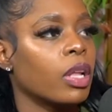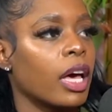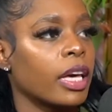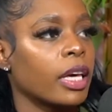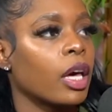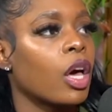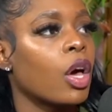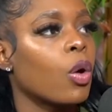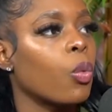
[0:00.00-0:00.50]

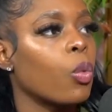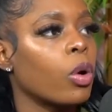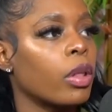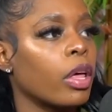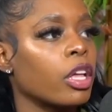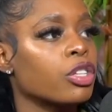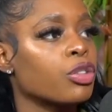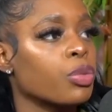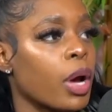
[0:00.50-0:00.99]
like would
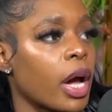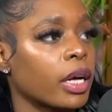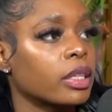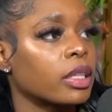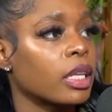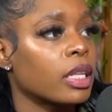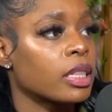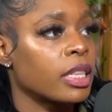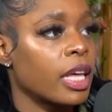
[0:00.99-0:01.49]

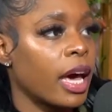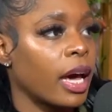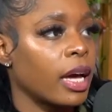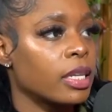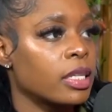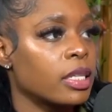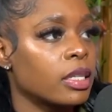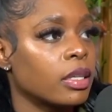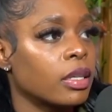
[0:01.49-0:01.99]
attract that